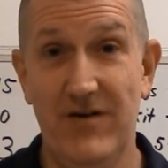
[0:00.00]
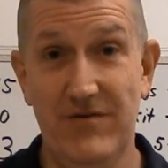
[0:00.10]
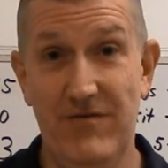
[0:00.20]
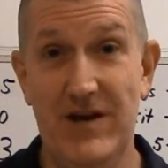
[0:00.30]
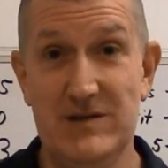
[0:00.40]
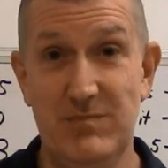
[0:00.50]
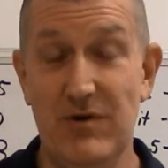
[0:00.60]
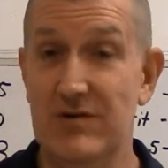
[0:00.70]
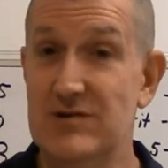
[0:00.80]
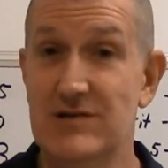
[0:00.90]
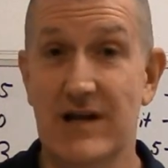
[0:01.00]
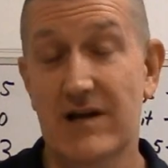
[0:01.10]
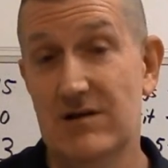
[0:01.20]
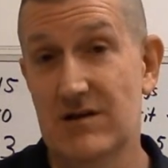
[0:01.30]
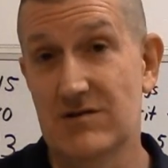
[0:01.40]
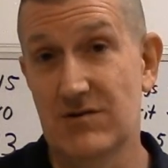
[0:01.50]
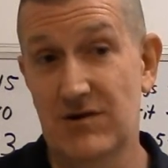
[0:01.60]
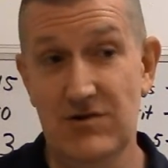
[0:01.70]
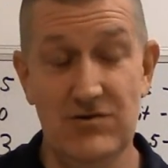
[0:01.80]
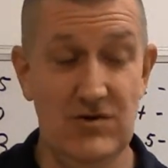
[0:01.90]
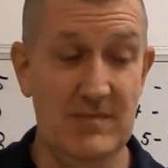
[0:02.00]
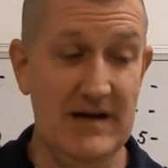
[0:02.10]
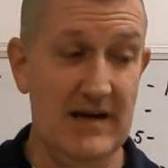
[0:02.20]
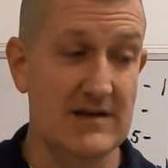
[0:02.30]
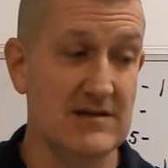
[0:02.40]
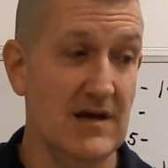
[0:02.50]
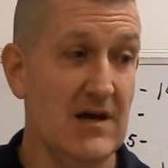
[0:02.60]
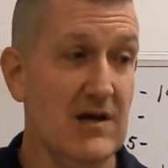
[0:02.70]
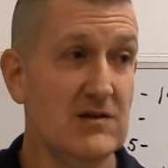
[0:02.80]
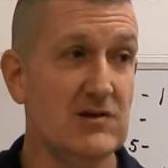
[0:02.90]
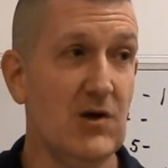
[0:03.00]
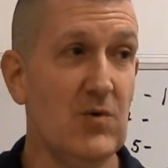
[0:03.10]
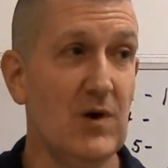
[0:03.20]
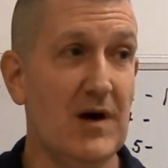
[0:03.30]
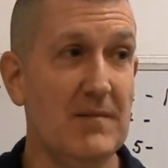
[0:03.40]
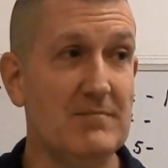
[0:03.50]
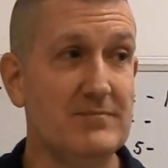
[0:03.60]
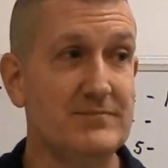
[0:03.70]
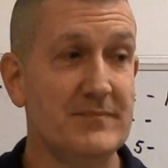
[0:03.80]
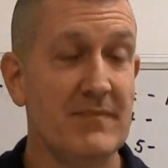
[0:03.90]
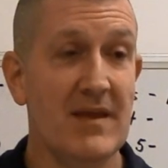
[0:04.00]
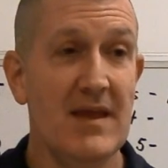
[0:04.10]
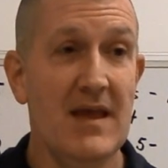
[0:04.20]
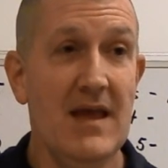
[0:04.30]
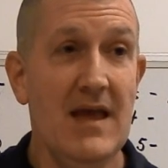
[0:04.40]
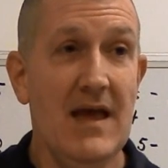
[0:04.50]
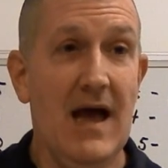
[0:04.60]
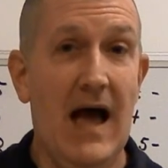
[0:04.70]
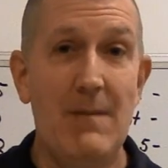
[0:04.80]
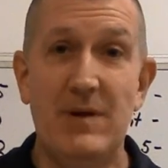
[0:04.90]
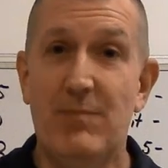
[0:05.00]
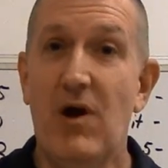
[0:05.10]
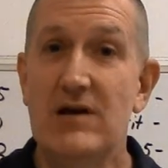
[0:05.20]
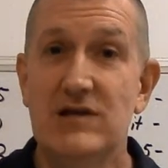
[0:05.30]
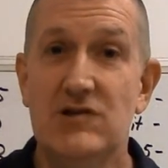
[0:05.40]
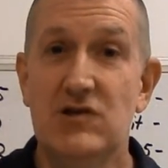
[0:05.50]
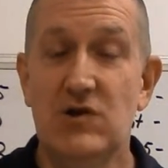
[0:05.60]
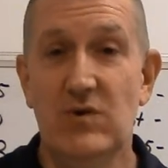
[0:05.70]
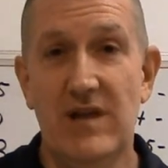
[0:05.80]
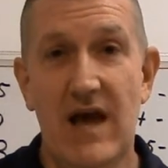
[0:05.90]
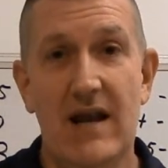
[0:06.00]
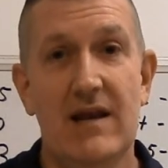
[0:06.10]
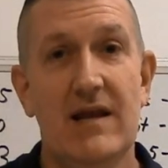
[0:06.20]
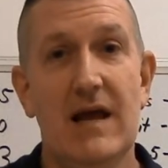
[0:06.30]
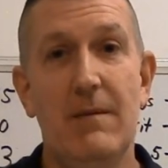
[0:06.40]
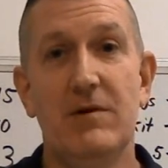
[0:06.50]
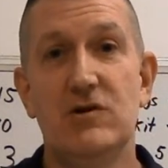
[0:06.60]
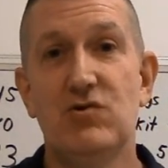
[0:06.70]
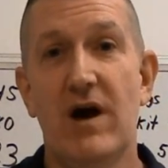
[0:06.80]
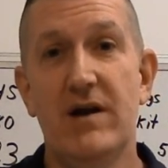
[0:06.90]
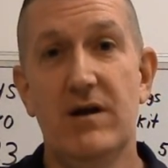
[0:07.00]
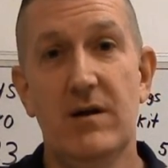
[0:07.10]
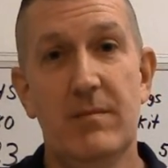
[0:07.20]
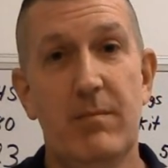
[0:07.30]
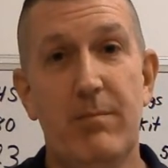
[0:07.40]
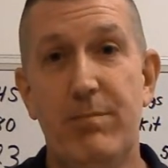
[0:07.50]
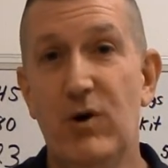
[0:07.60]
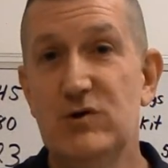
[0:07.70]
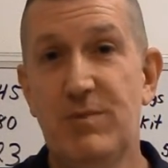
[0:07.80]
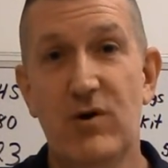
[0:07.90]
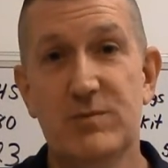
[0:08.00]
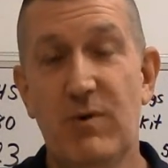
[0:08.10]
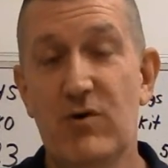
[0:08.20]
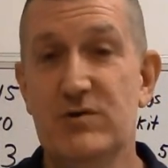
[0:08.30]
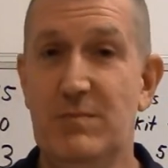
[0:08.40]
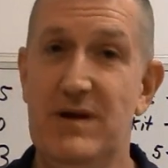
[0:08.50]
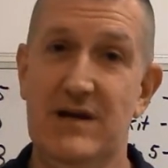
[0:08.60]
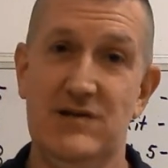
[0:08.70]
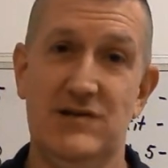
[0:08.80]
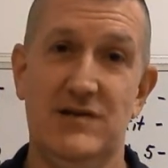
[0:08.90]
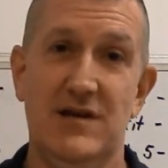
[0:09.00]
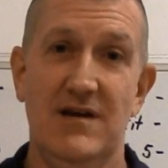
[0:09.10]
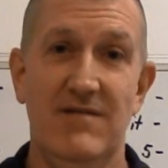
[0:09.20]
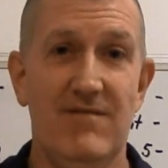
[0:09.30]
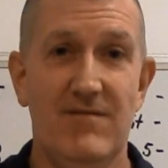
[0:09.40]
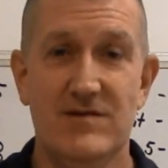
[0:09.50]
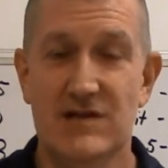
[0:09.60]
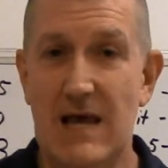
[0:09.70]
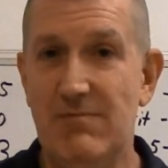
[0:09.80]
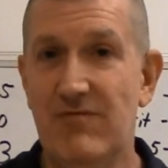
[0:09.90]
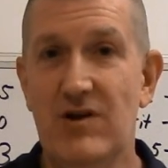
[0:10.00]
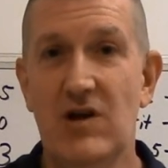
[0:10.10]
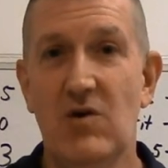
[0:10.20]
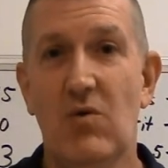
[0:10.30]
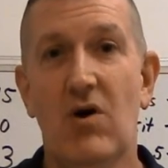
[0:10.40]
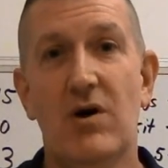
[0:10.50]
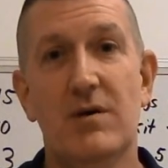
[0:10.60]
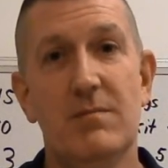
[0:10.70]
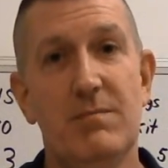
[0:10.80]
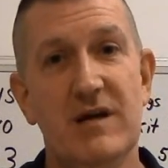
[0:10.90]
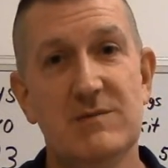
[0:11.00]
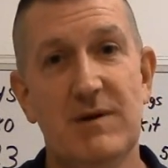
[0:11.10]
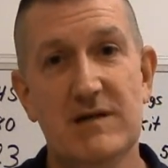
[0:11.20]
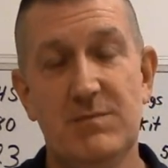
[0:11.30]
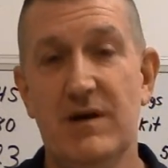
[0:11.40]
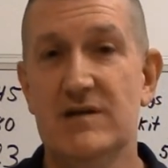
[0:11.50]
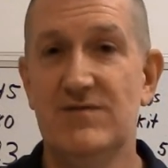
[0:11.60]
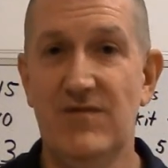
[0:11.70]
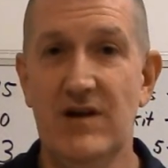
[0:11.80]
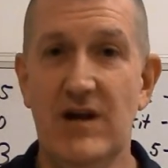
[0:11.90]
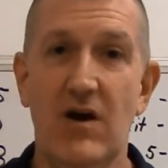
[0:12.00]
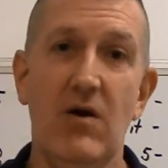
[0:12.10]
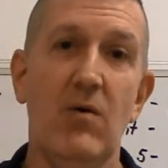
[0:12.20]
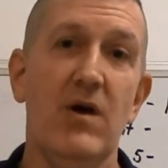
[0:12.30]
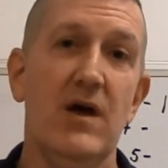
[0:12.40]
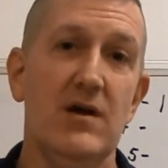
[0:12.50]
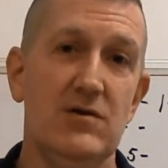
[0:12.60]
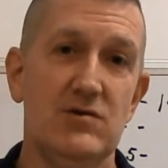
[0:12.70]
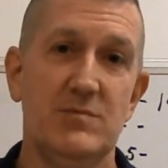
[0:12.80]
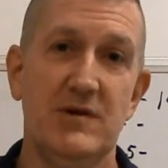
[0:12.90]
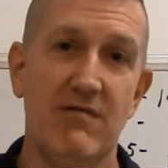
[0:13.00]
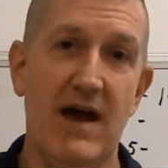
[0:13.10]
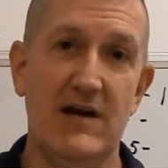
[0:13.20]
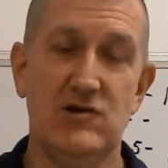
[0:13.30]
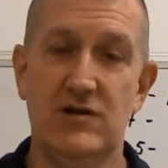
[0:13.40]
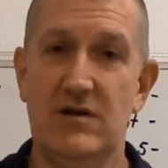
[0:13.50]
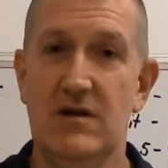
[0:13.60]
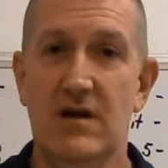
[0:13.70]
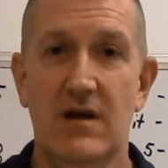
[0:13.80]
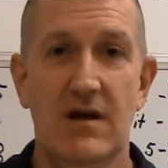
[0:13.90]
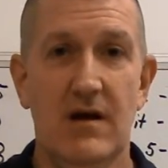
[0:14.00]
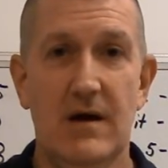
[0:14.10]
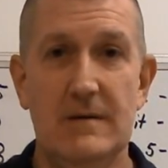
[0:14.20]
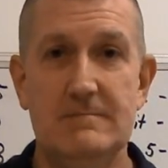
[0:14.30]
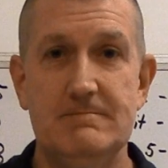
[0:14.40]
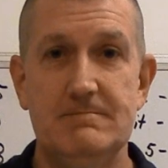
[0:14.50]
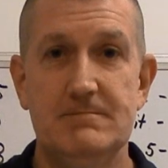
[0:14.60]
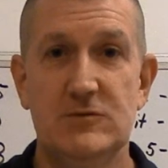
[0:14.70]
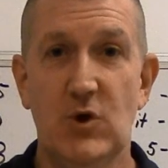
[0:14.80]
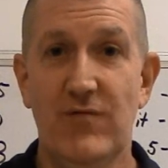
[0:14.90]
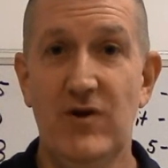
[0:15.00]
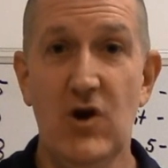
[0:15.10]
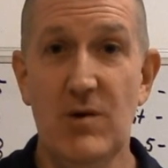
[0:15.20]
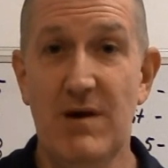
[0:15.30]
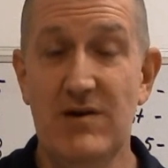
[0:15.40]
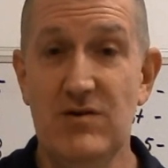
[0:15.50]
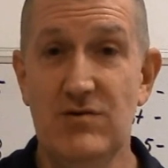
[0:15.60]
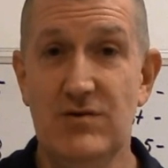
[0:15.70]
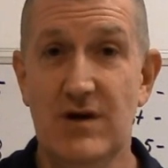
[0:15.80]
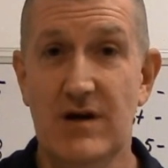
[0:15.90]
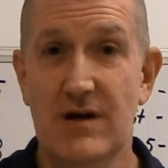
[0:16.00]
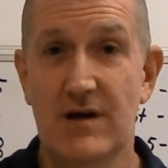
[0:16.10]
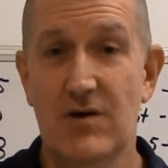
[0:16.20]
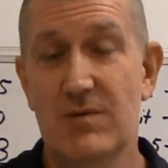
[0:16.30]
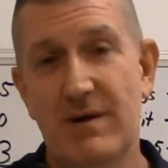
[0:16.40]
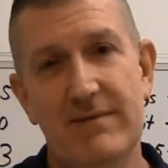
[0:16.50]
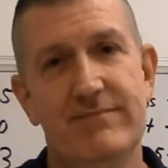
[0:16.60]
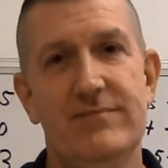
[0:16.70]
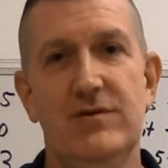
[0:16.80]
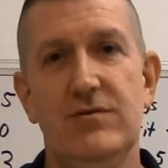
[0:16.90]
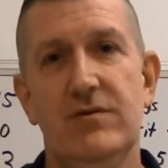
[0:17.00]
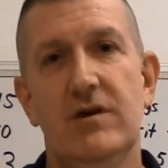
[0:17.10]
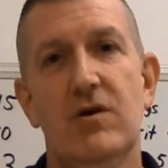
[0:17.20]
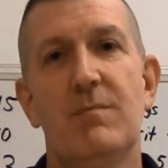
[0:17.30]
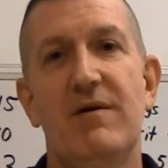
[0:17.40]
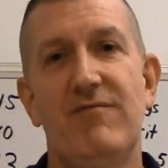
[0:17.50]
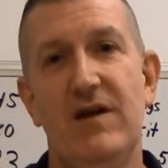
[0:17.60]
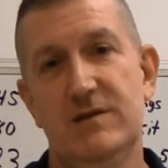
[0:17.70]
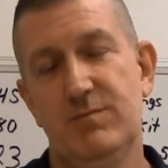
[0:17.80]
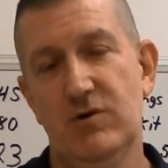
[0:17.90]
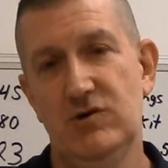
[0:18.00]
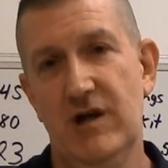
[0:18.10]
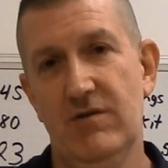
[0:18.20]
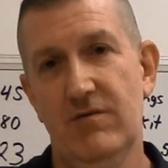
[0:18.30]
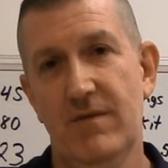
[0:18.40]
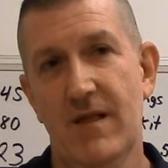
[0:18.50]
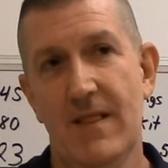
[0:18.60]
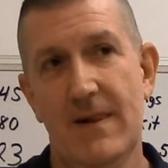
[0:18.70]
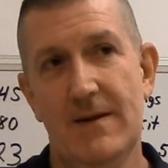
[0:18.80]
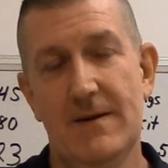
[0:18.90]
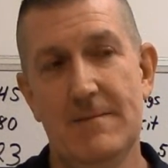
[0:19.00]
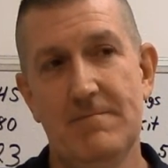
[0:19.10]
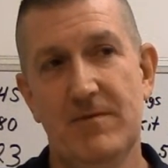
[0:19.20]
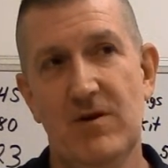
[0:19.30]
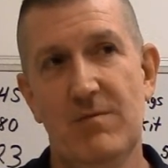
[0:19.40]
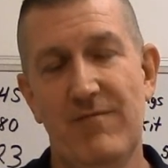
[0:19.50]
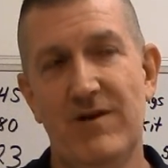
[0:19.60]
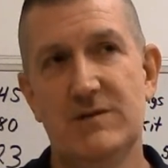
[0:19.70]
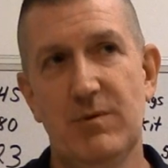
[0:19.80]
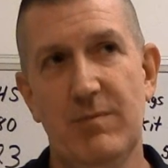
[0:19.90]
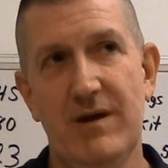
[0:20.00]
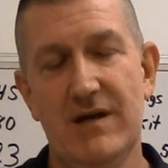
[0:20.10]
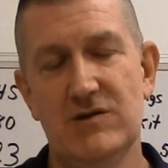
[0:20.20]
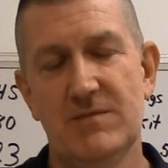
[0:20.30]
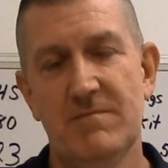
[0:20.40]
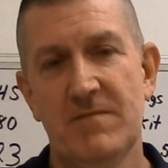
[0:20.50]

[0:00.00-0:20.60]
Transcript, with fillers: on Facebook, just like it does on YouTube, I guess. So um, I'm in the process of doing that. I'm gonna try to post, post, post pics, slap a video on, pics, pics, pics, video, do some interaction. Um, so if you go to my uh, go to my go to my Facebook channel, um, go to my Facebook page,